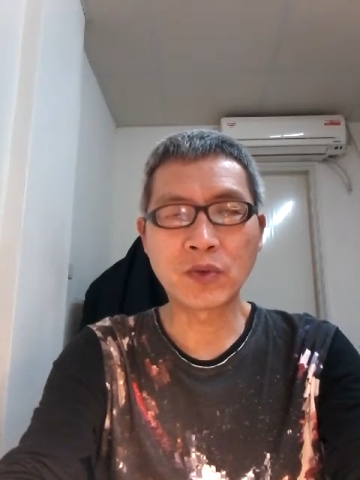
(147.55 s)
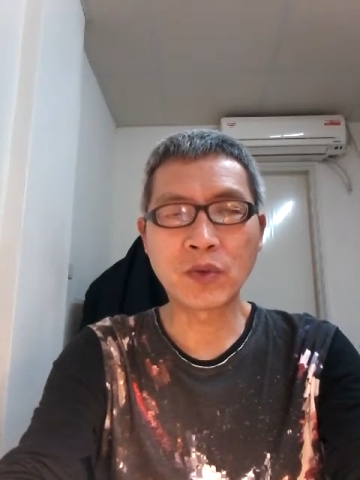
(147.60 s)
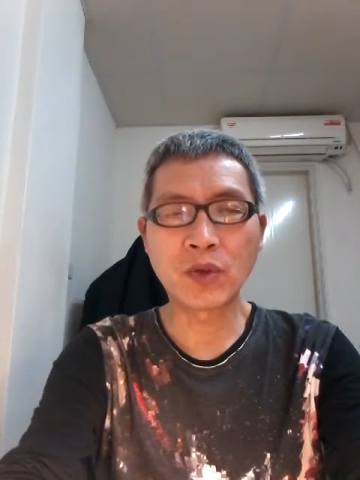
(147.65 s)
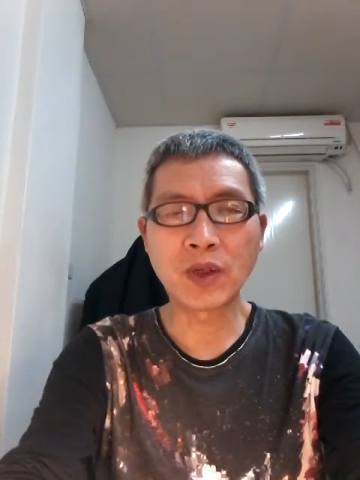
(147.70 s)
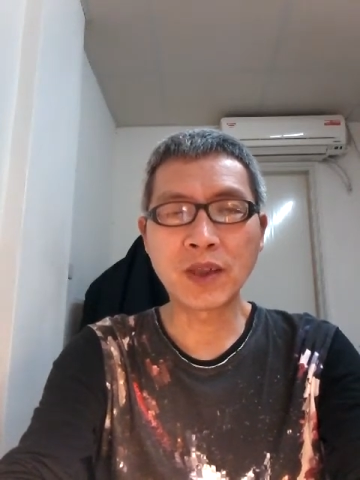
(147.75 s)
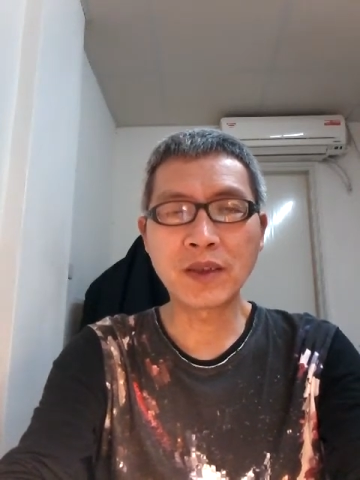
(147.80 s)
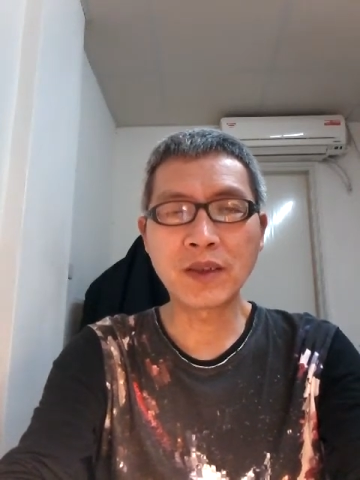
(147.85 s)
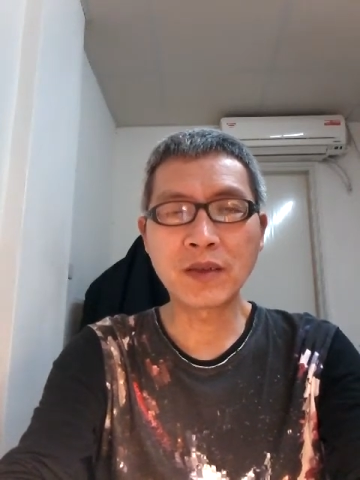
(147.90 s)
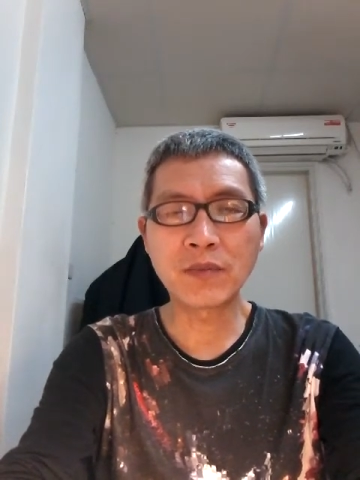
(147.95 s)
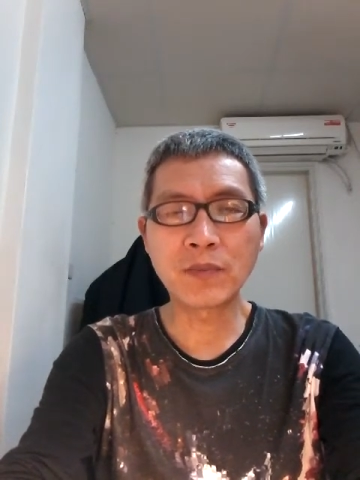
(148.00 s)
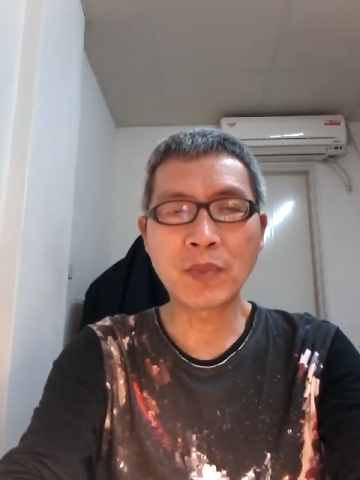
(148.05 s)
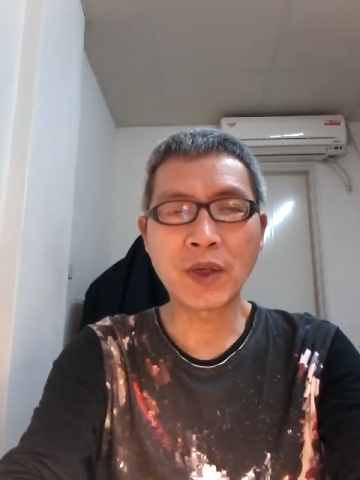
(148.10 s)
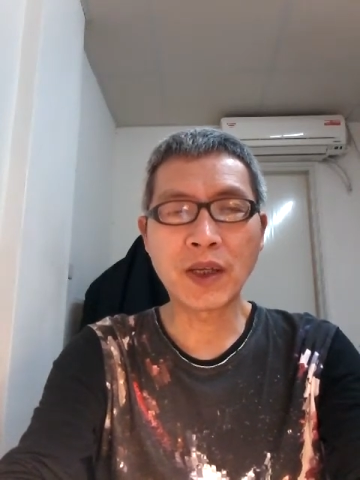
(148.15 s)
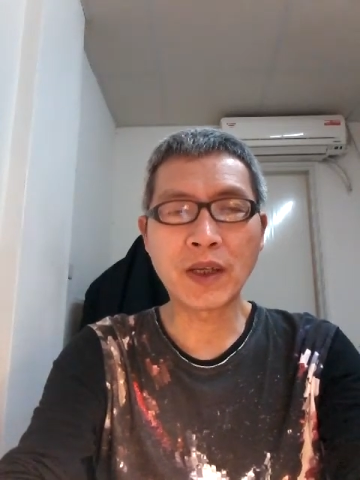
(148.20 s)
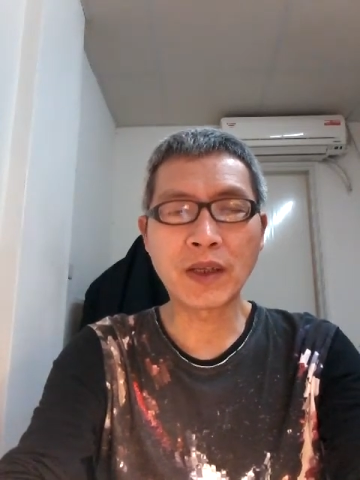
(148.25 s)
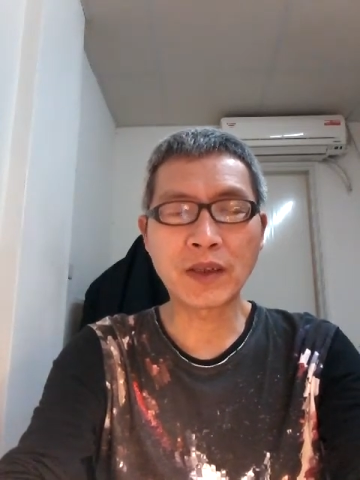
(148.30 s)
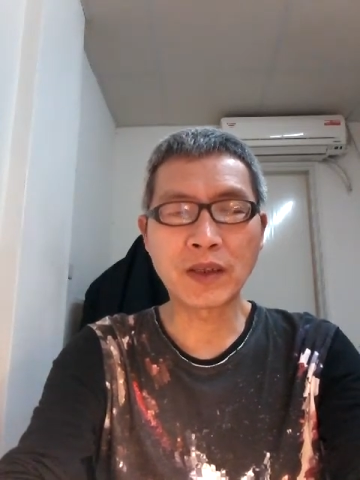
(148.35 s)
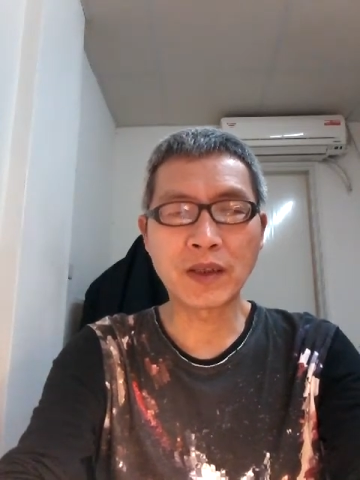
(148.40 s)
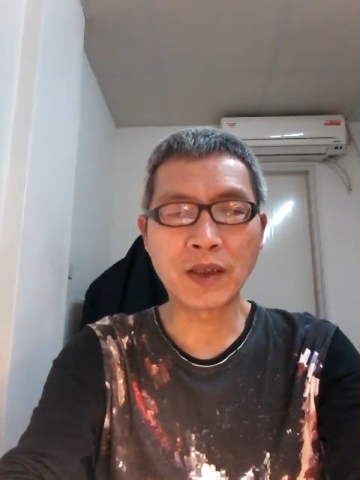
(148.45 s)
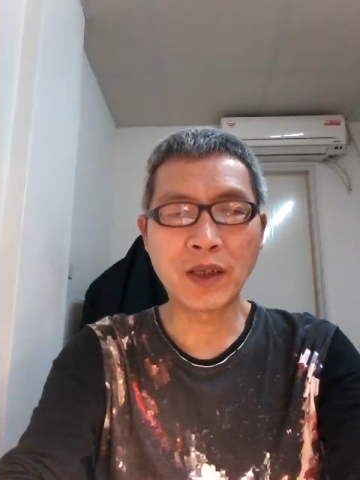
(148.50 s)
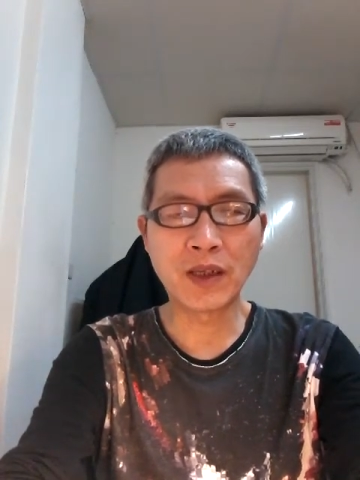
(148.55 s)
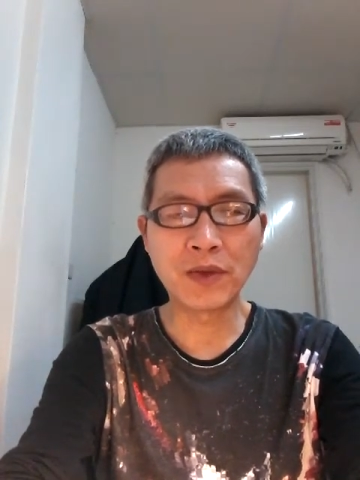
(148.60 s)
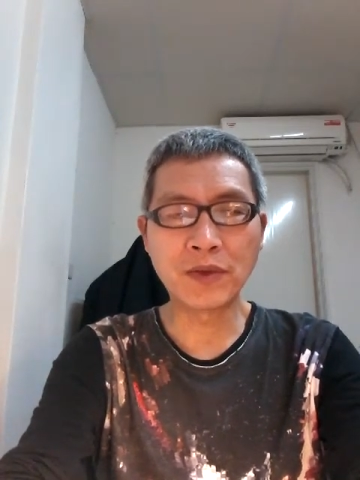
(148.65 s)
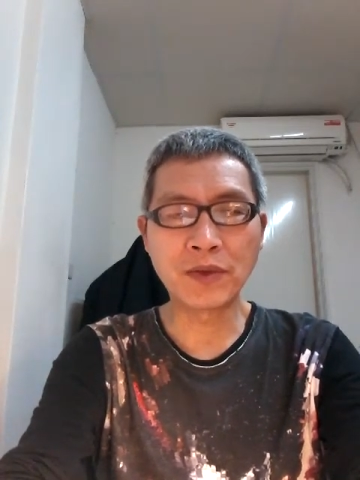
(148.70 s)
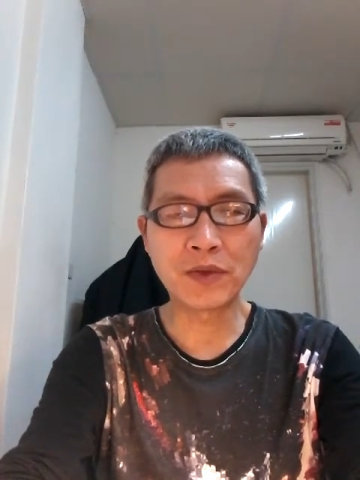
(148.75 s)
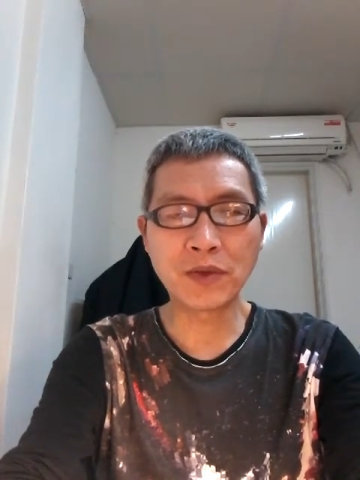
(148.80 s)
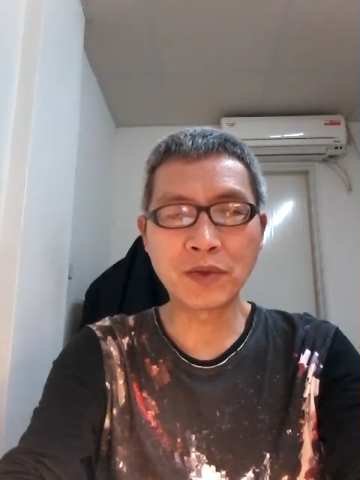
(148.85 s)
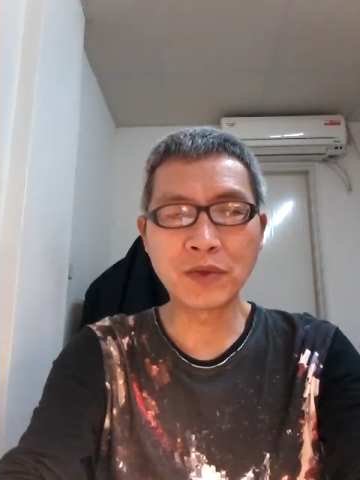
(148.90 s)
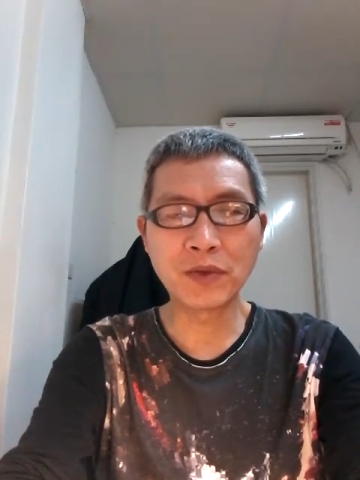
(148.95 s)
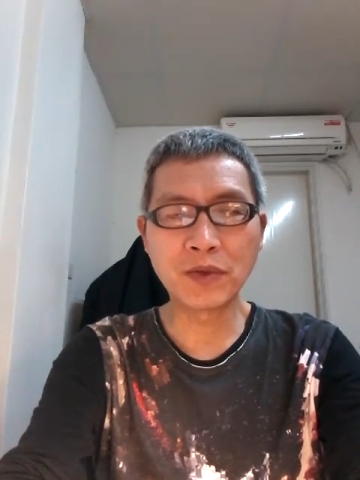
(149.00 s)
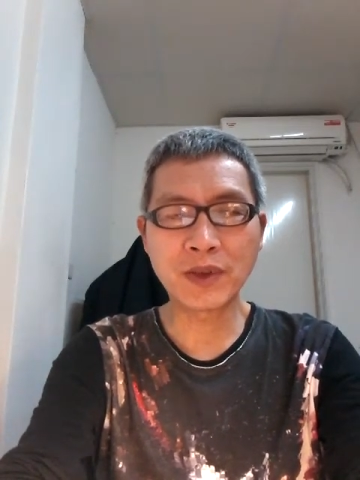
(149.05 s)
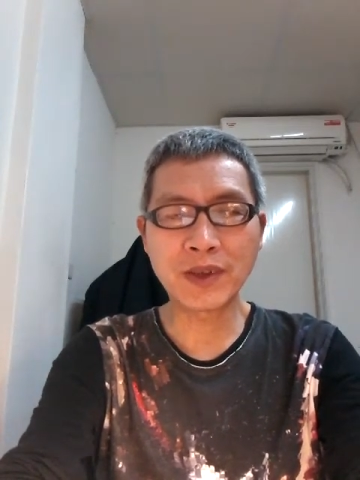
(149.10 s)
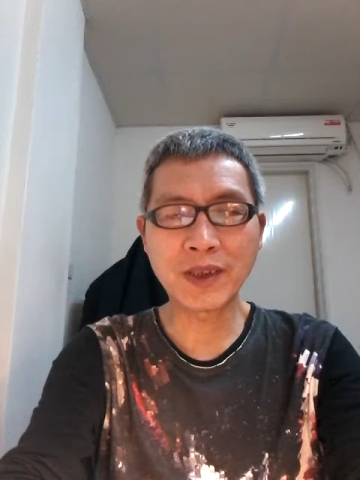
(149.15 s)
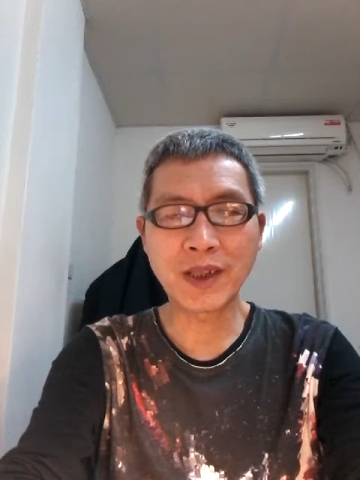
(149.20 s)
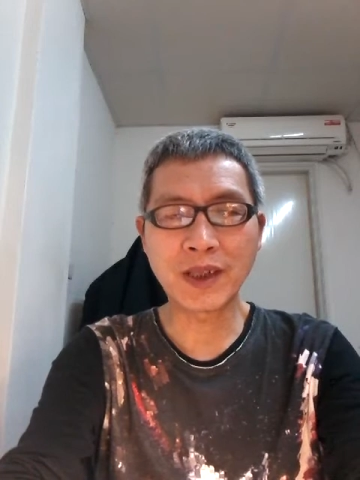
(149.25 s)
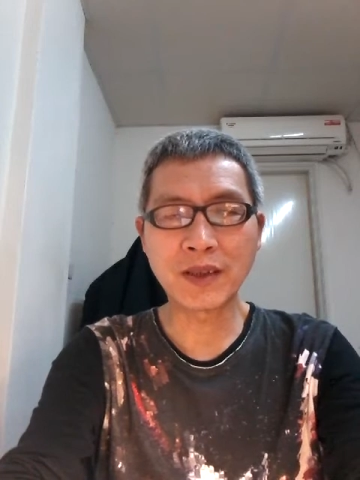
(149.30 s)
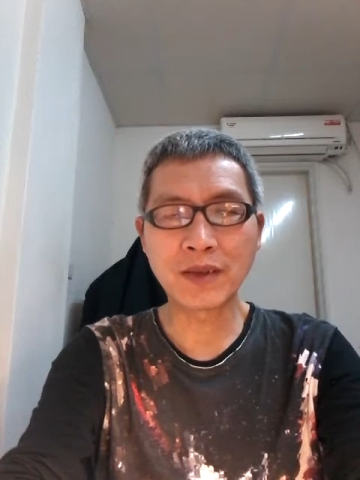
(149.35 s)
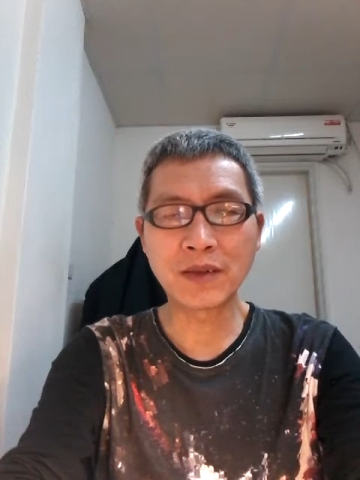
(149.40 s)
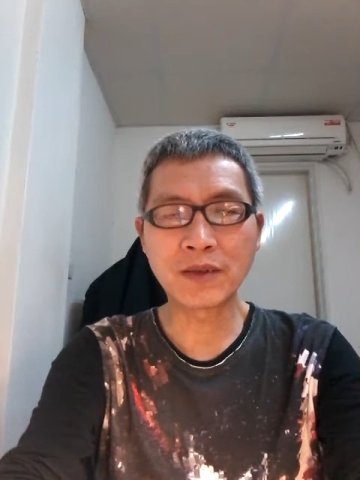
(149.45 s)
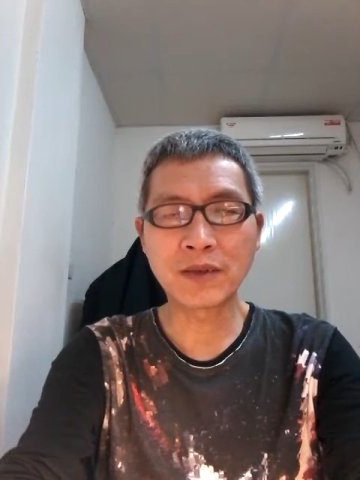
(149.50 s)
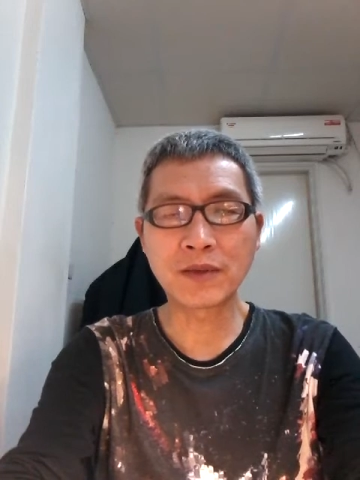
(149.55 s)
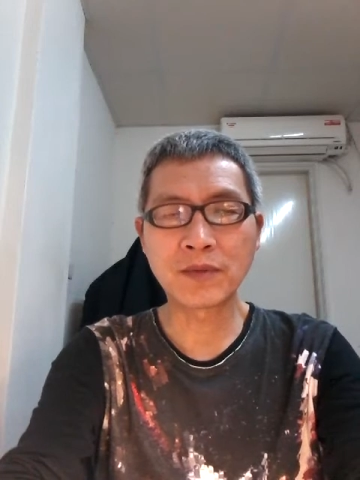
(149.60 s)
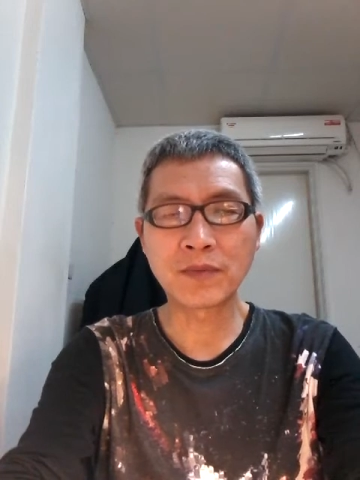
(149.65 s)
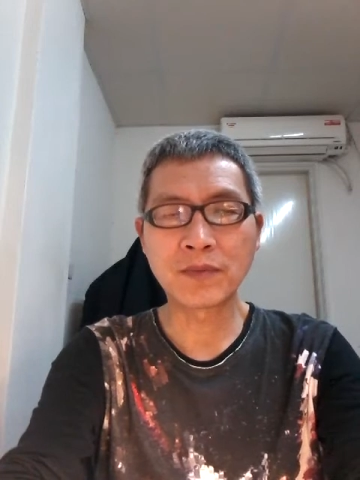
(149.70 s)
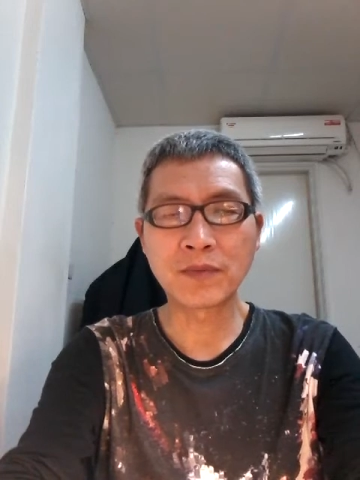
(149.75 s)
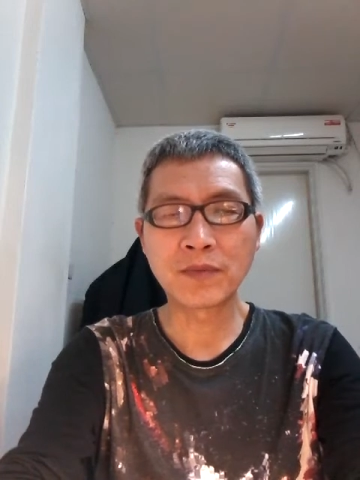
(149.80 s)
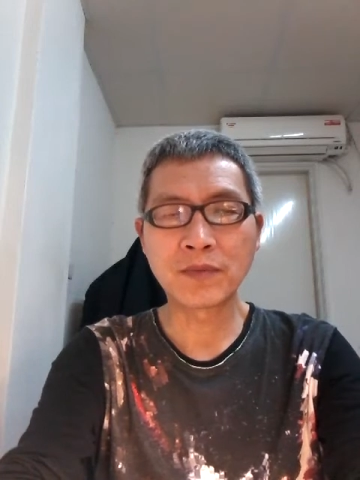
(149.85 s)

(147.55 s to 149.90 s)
running back onto solid